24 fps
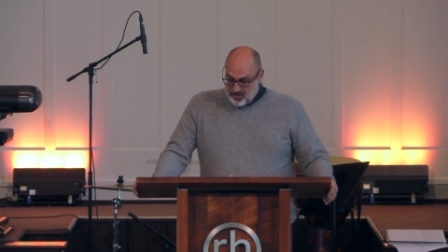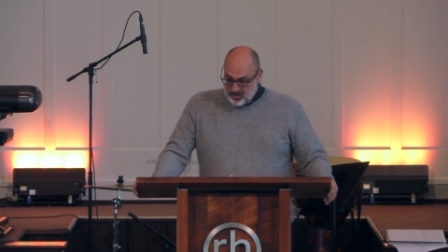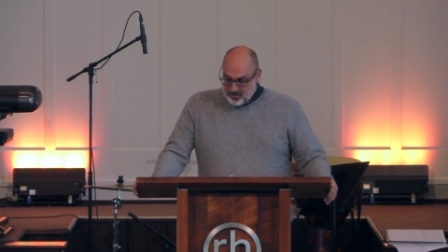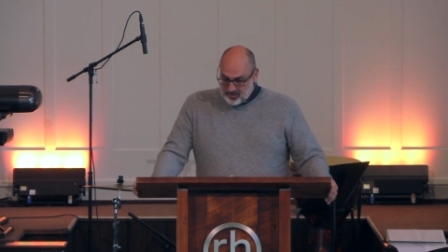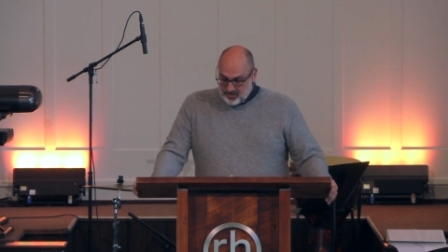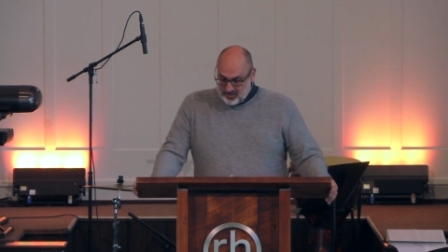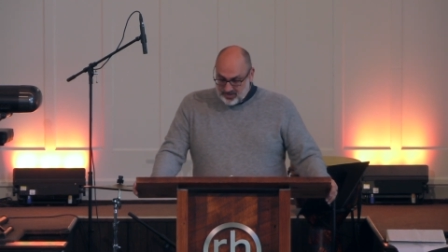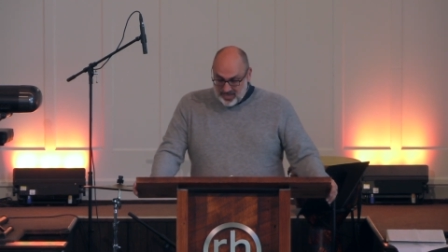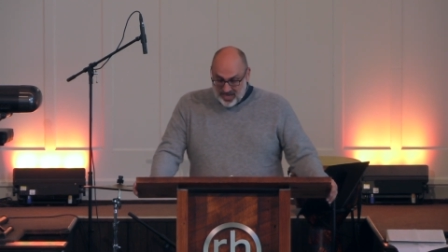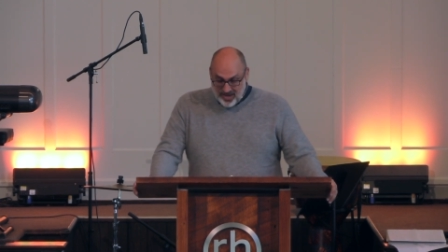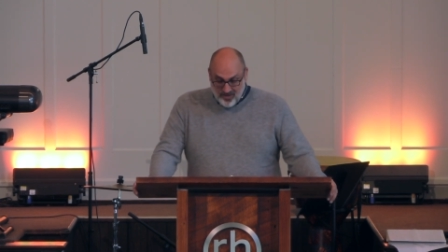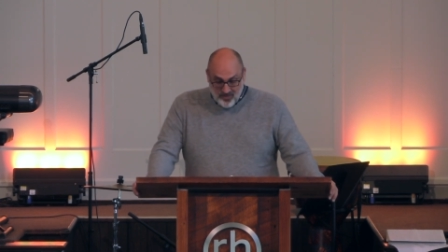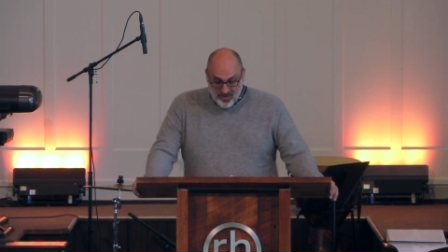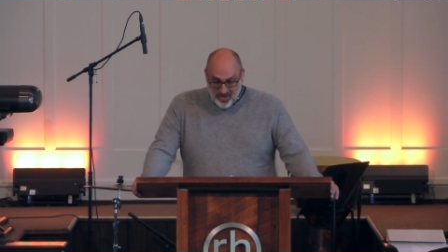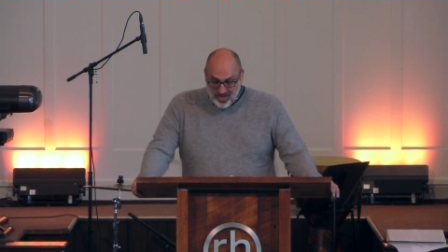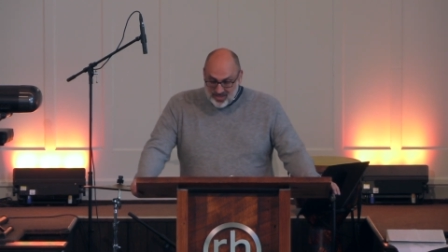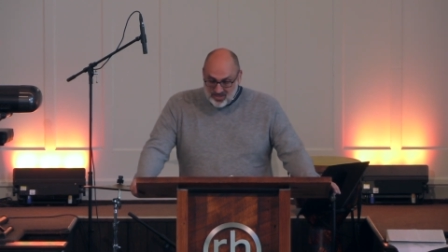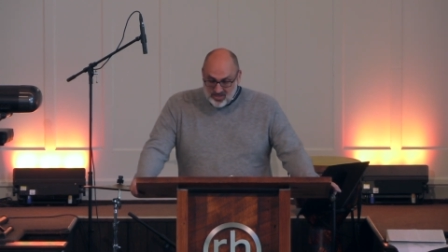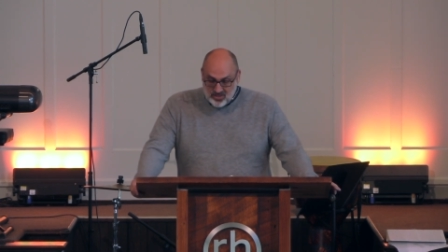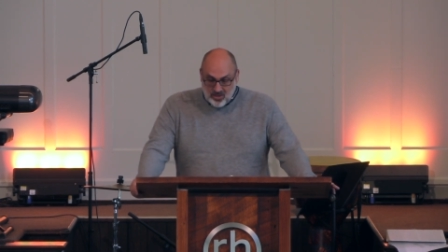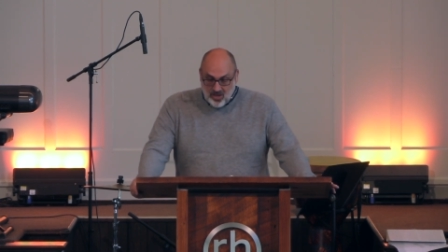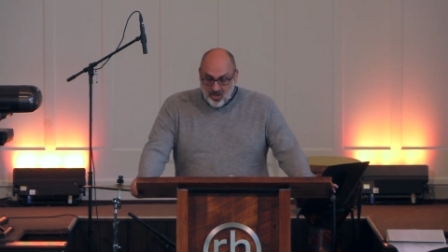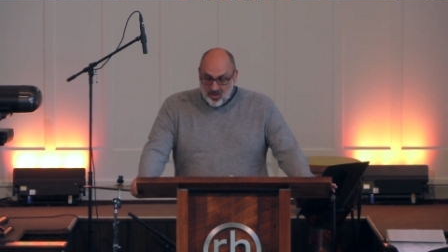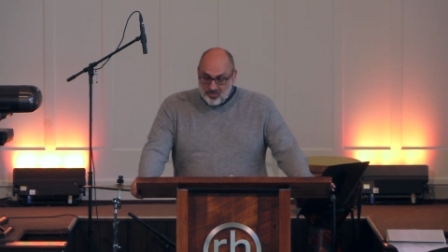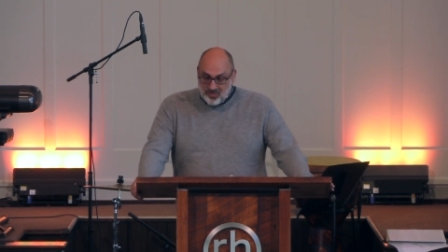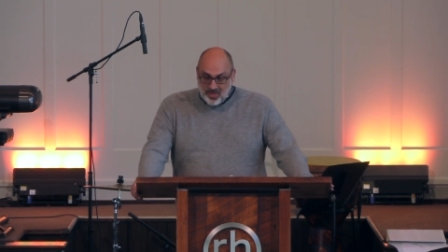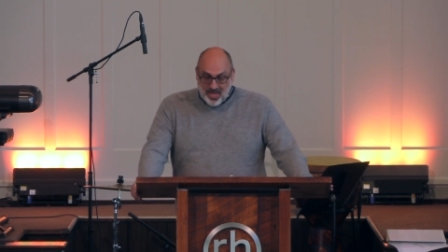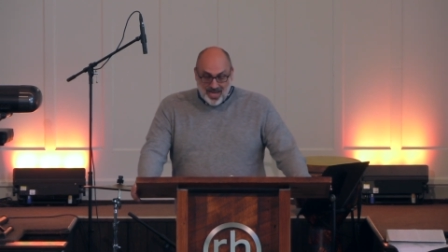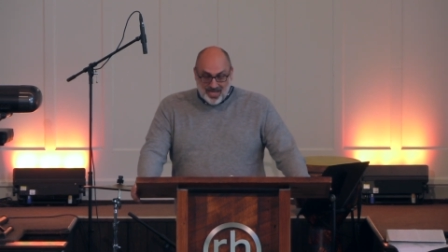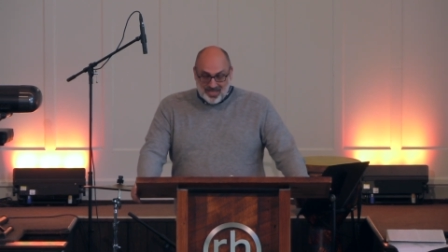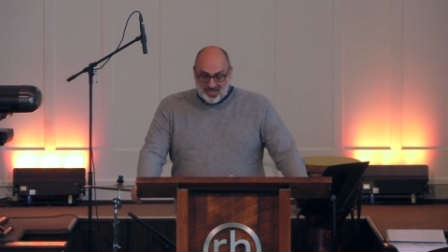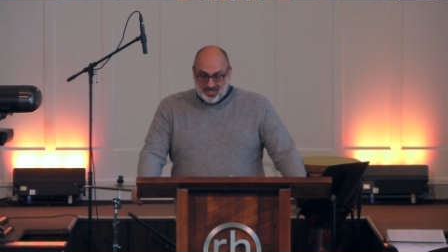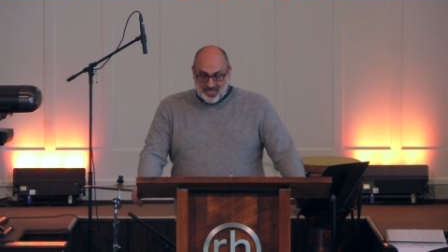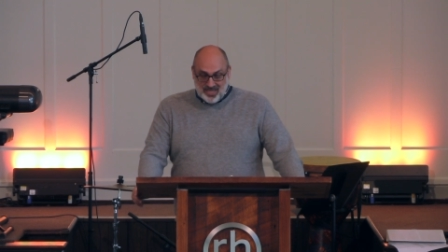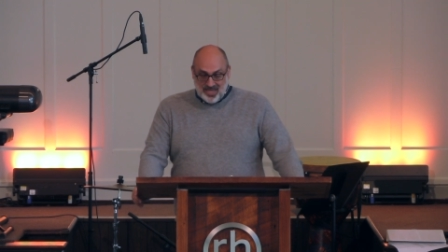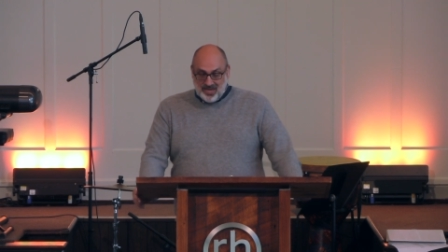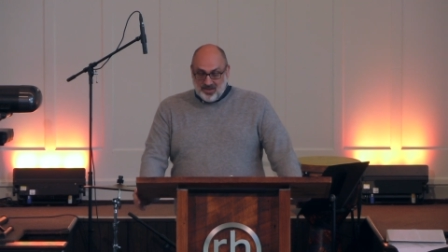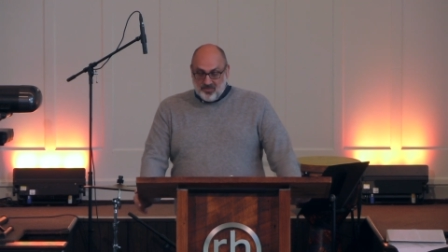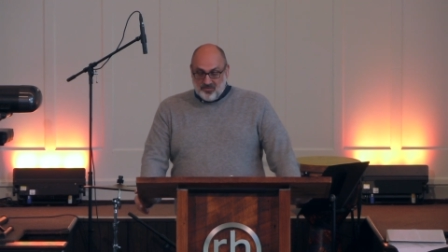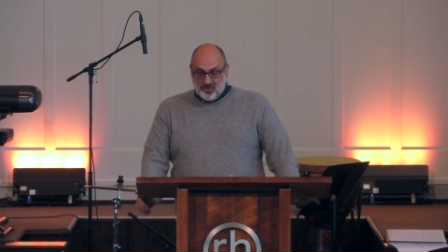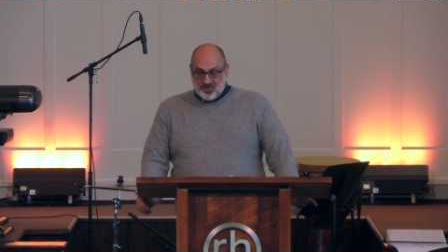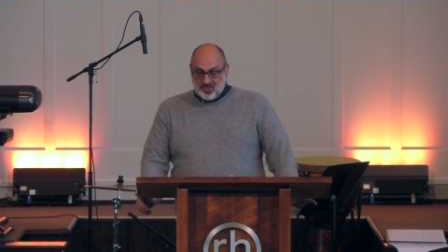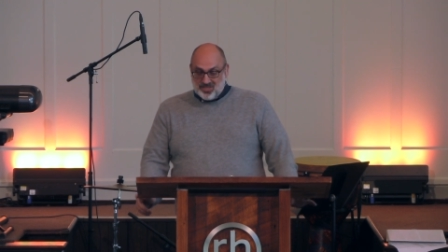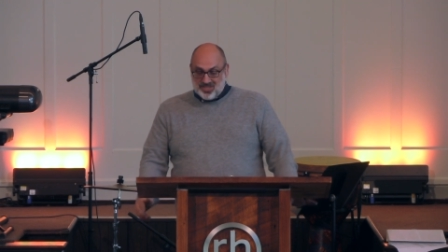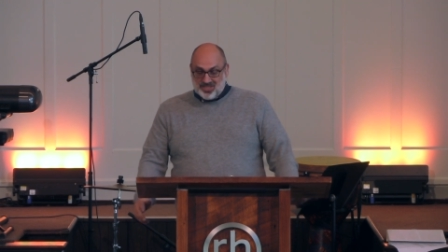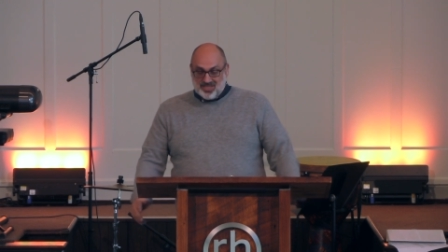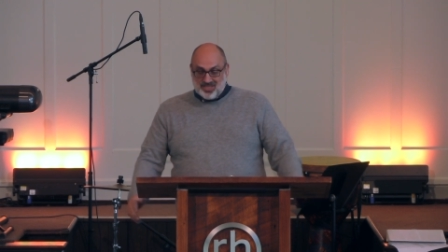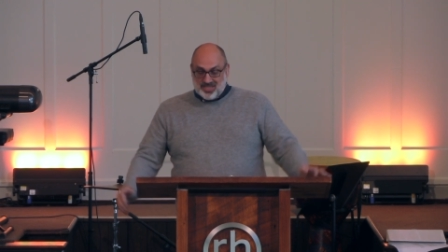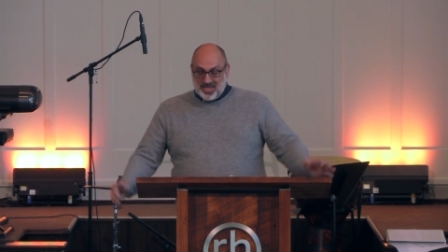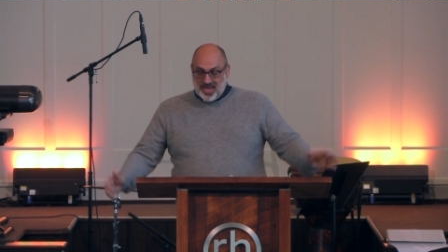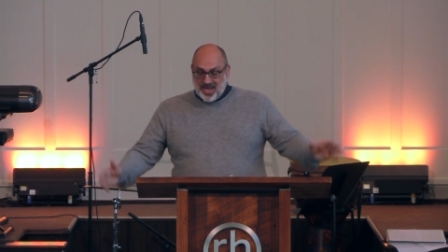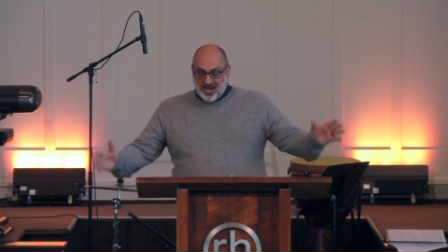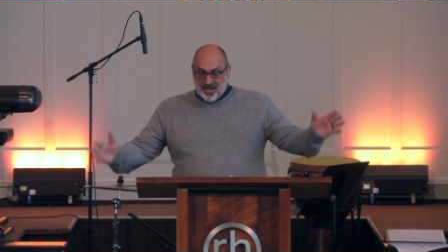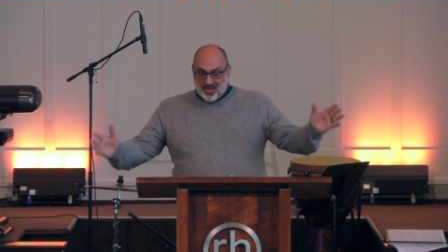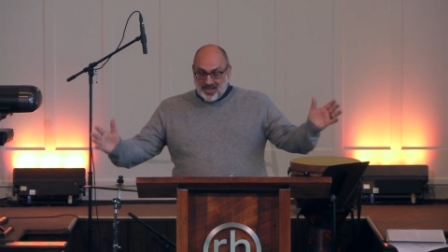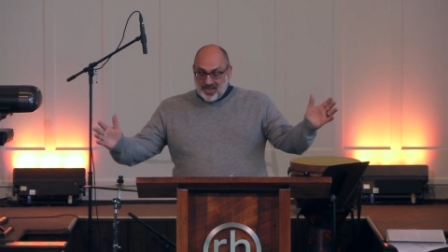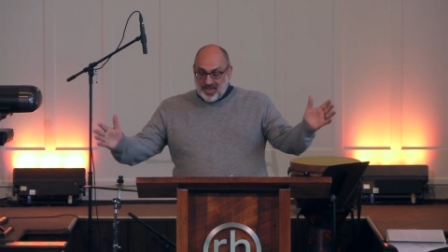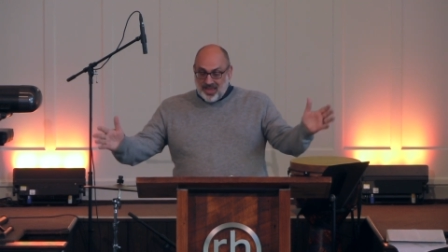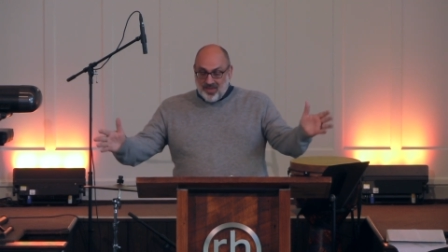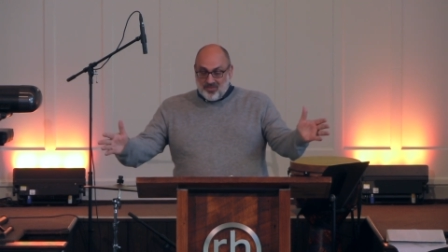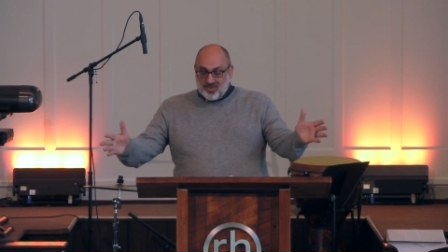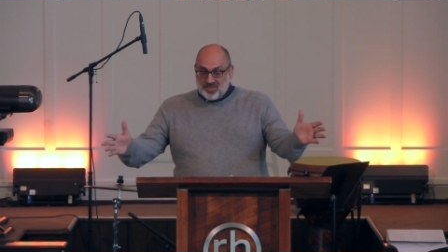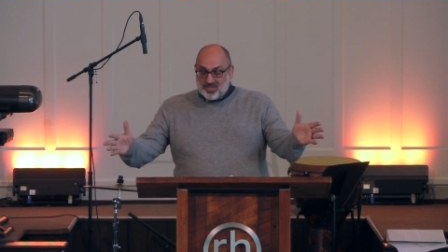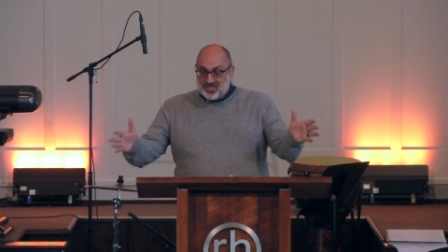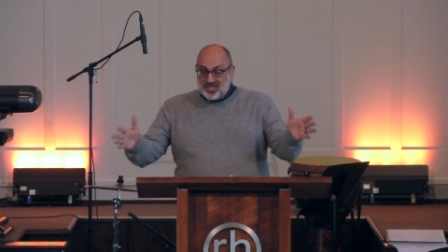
David in Psalm 19, verses 10 and 11,